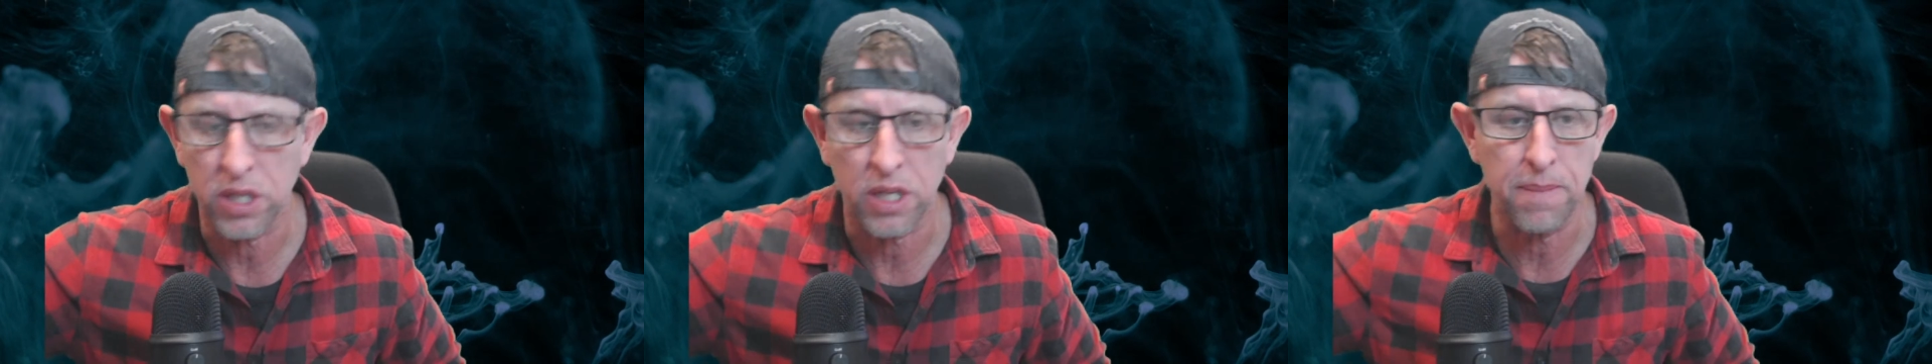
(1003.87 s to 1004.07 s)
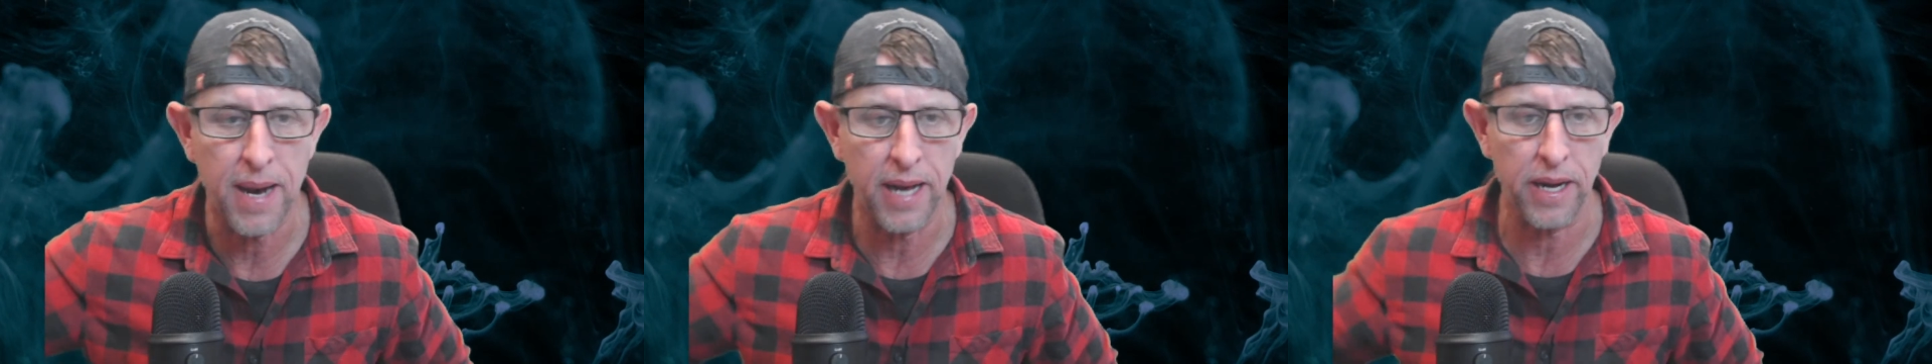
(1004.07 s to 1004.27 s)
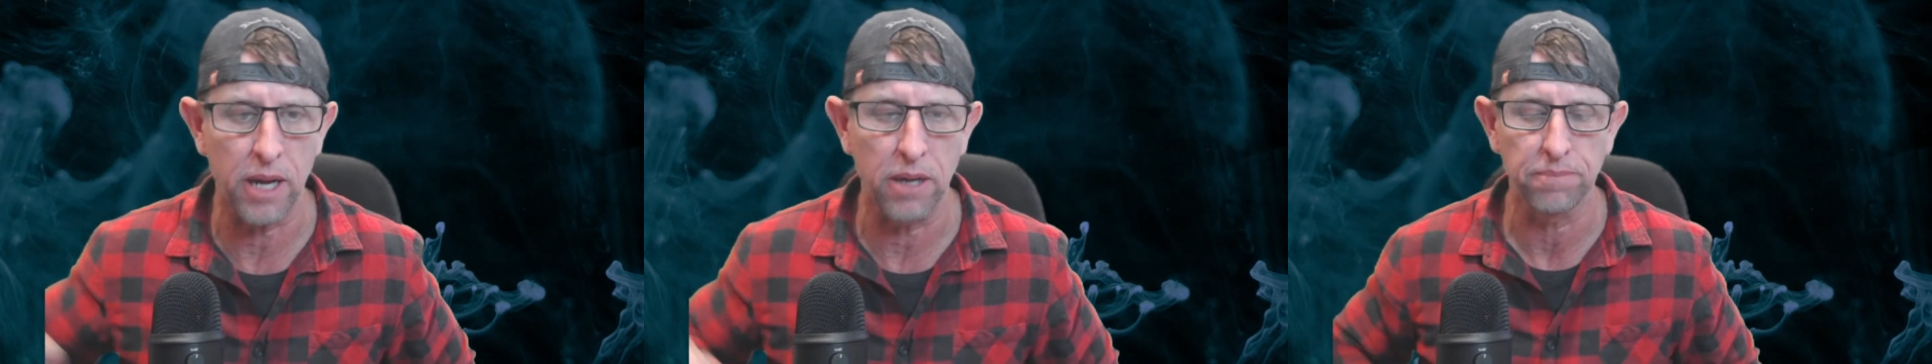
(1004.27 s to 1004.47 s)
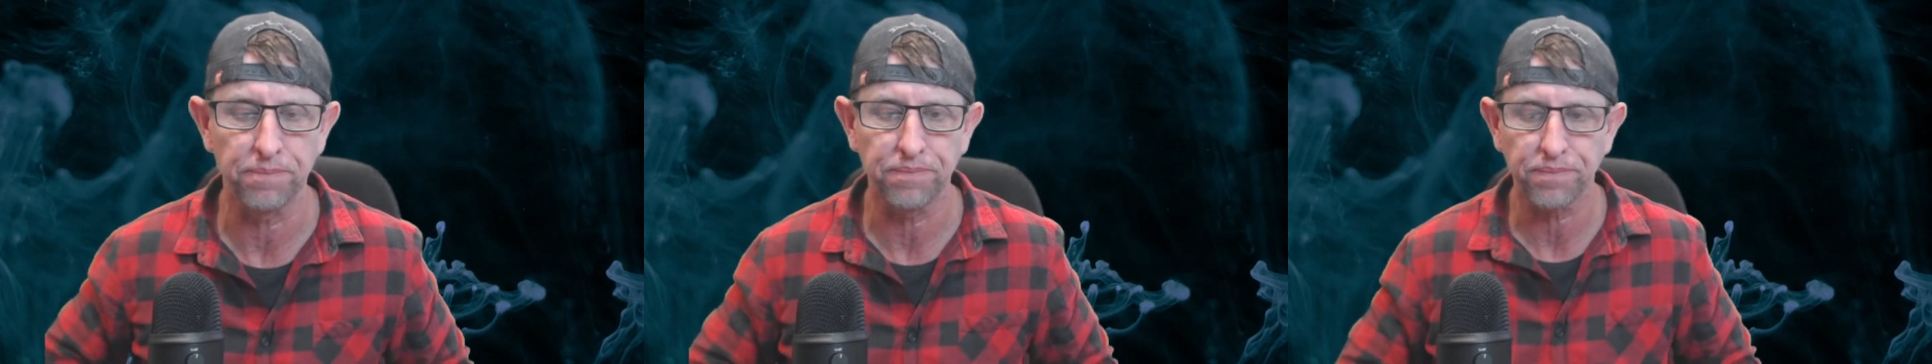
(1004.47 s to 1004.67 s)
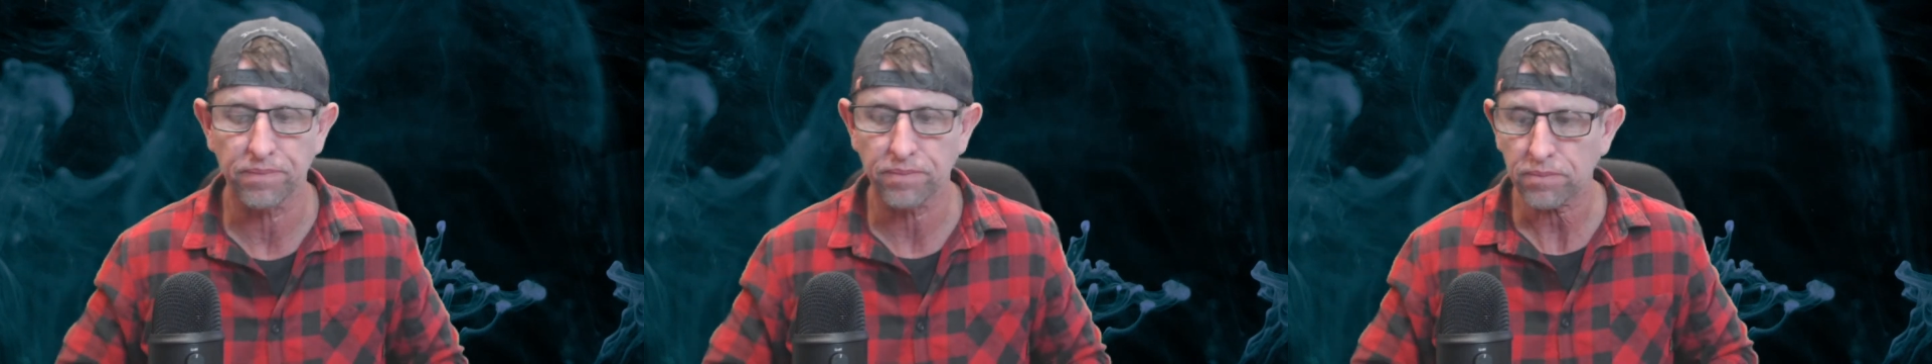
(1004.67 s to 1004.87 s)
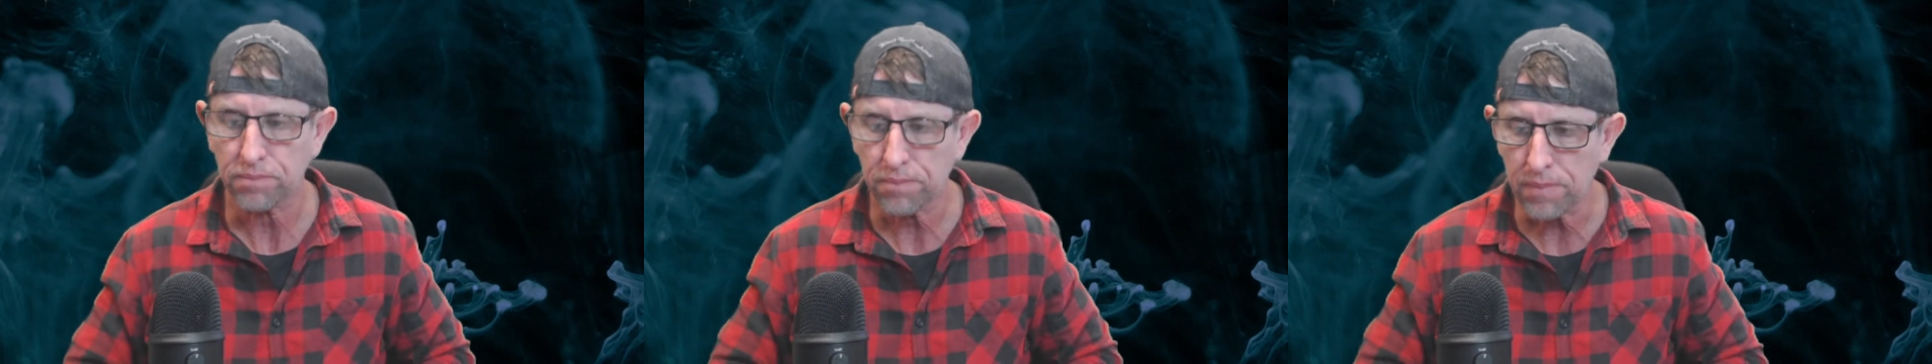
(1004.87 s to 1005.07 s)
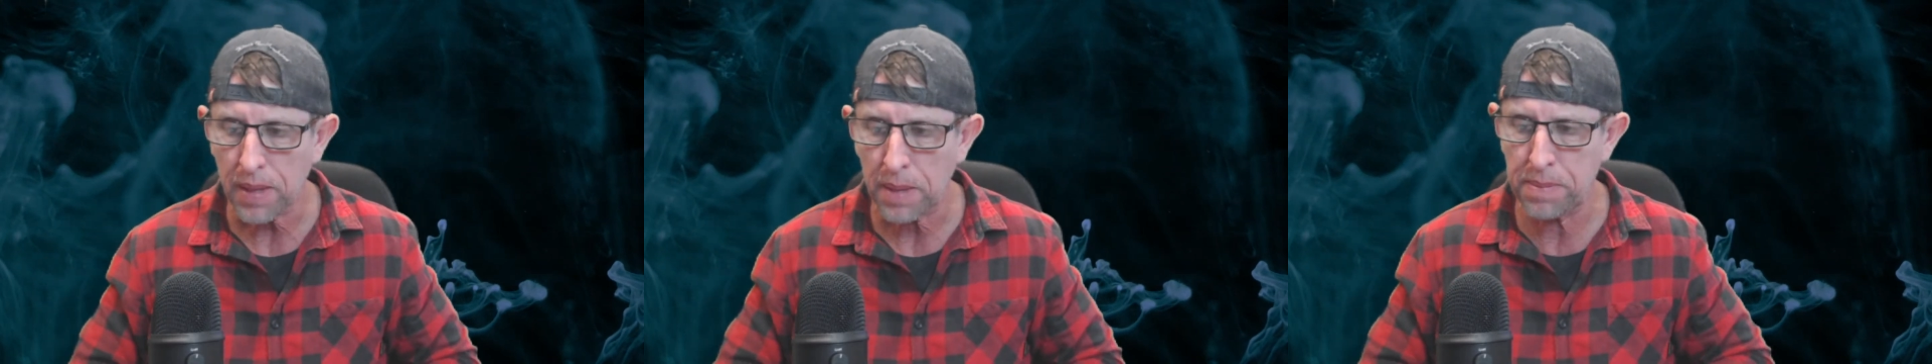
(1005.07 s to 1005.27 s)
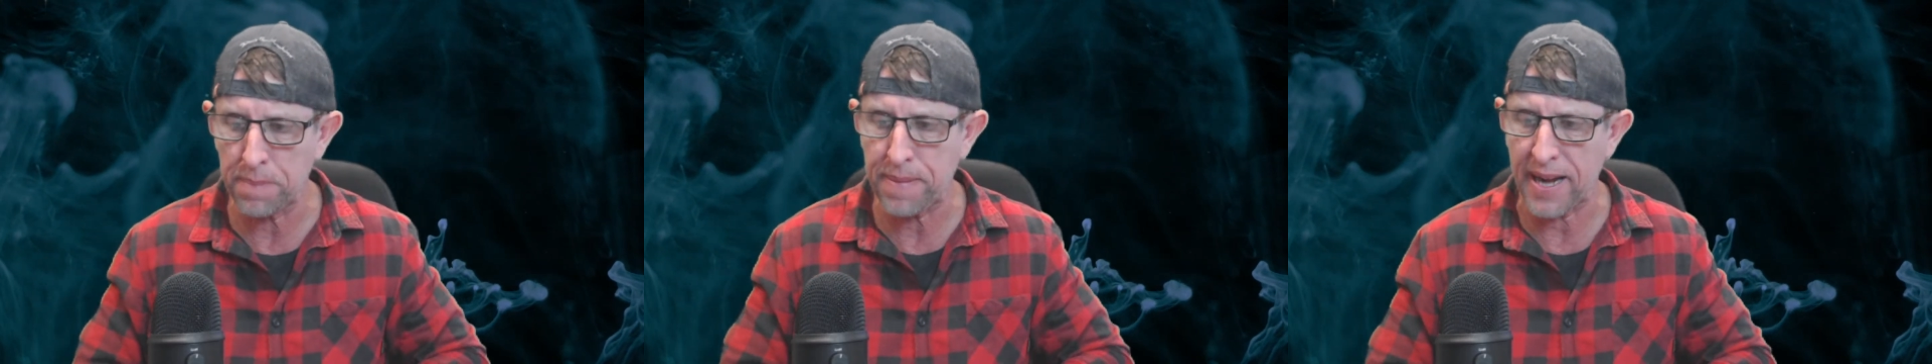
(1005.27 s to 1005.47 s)
commando.
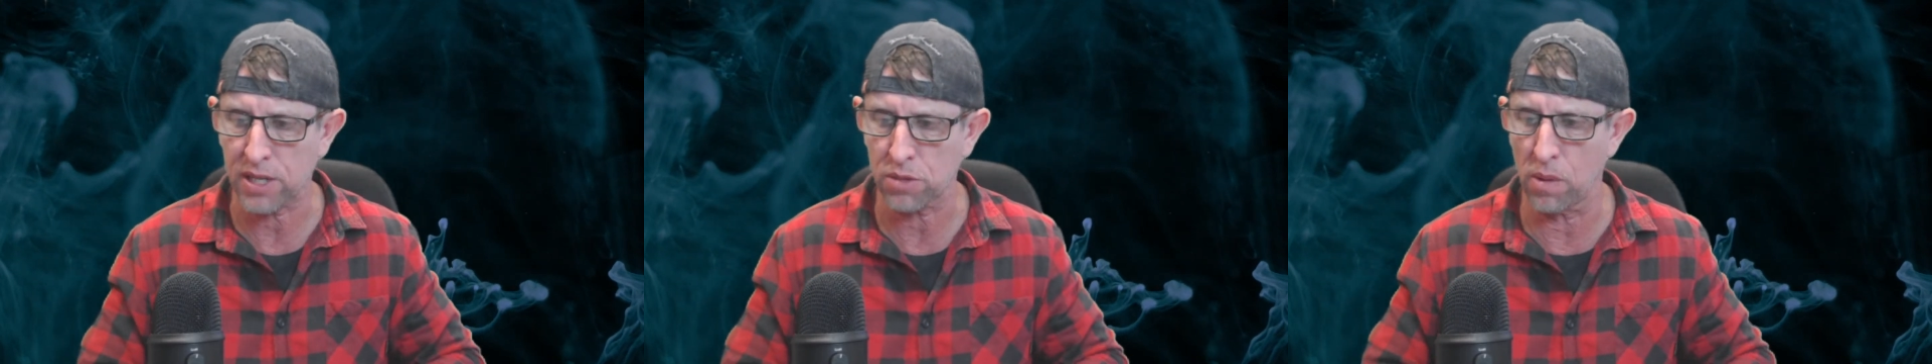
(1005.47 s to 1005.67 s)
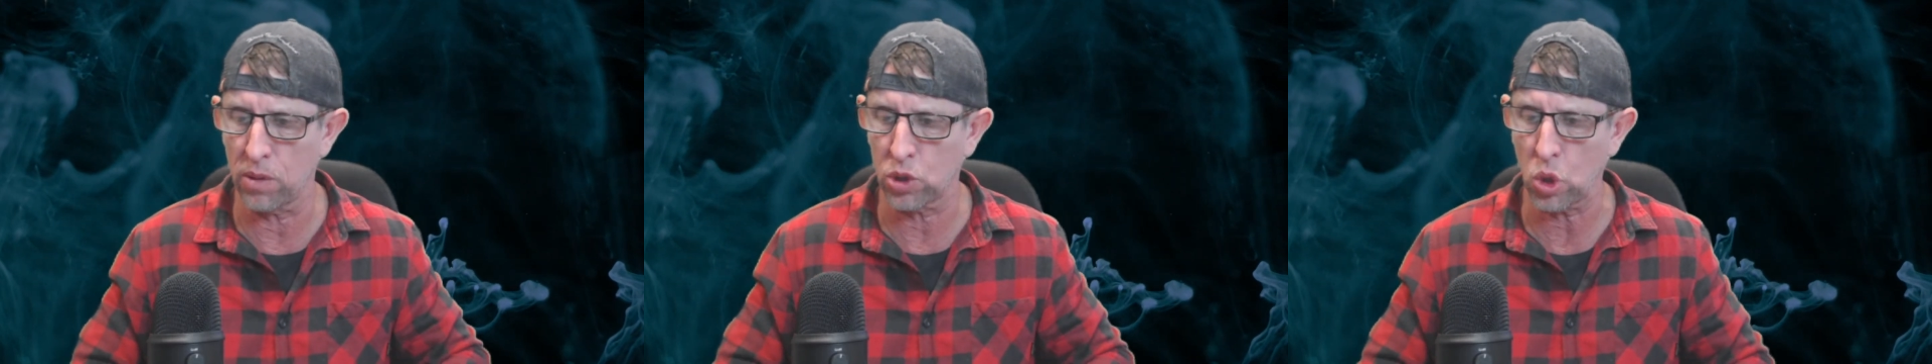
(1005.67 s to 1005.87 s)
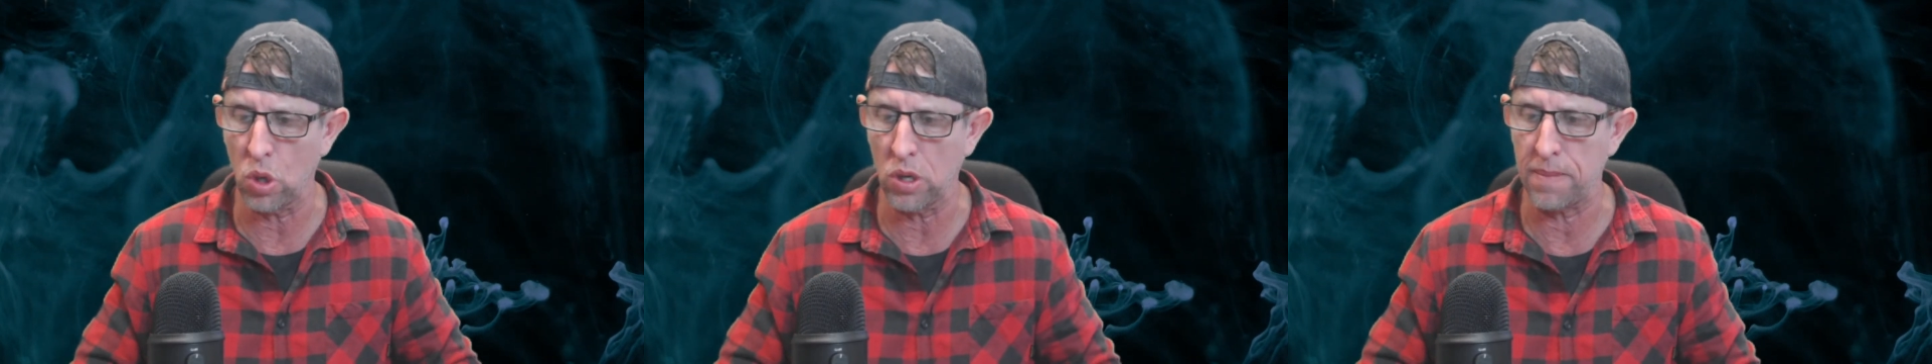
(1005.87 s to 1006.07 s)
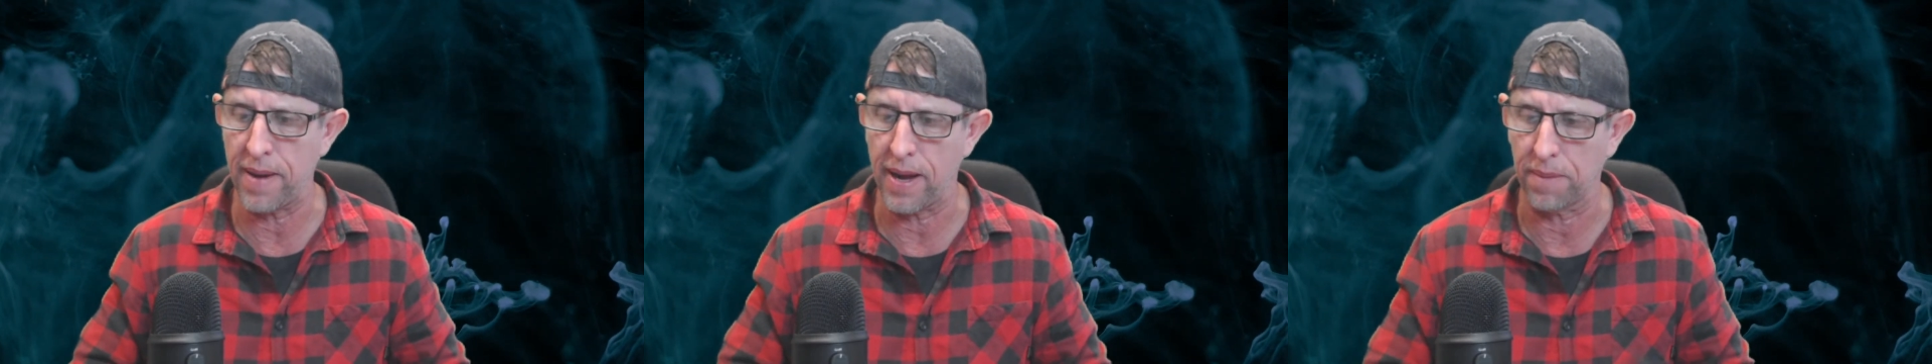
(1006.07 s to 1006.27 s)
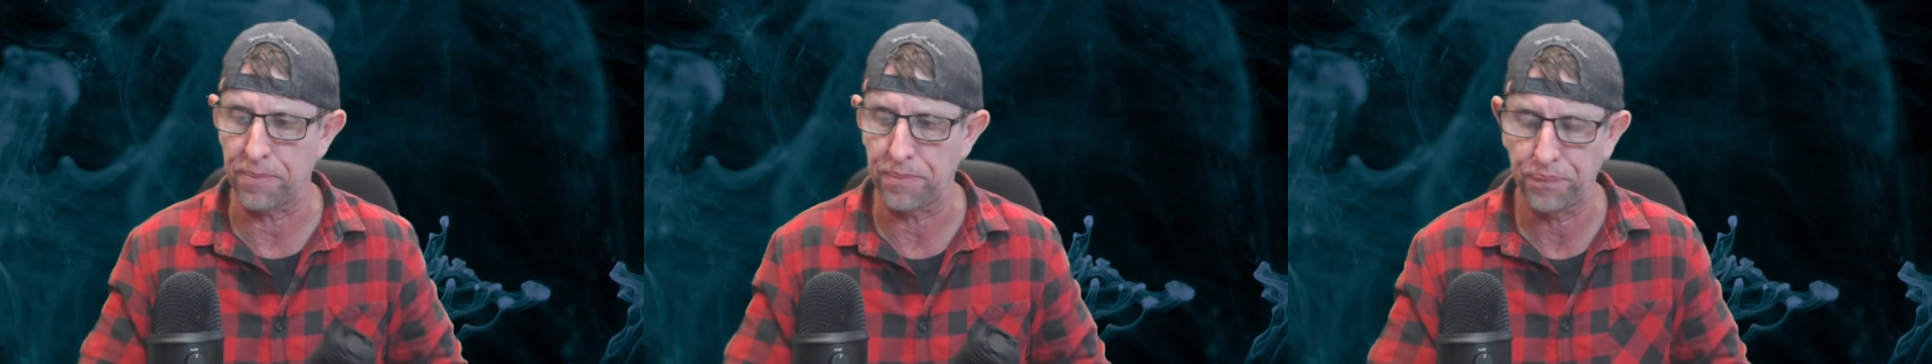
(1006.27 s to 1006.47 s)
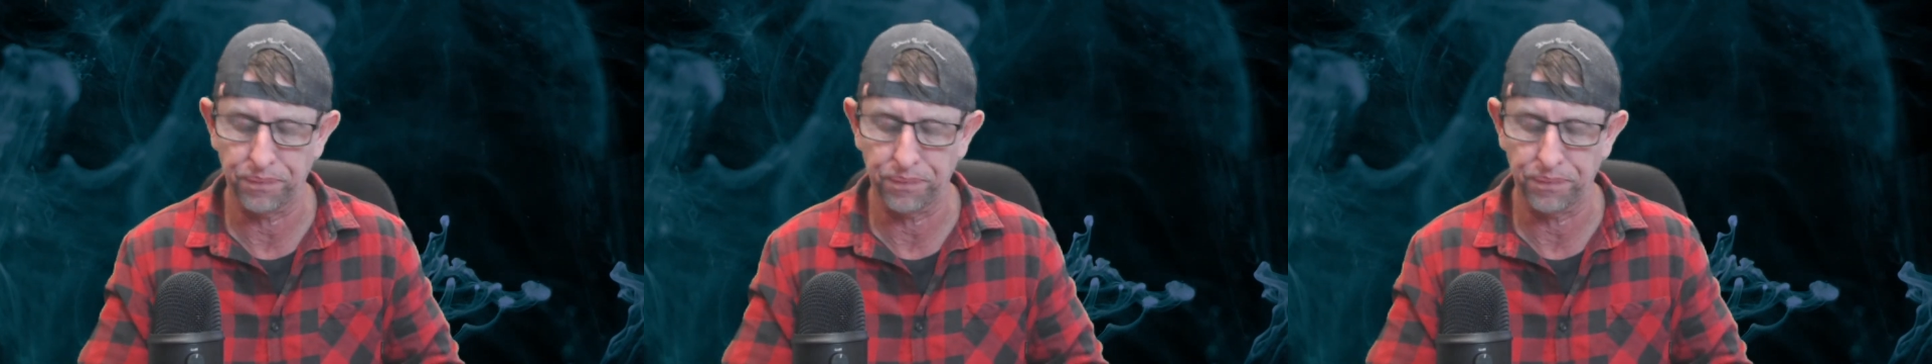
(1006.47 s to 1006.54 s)
But back to what we're talking about.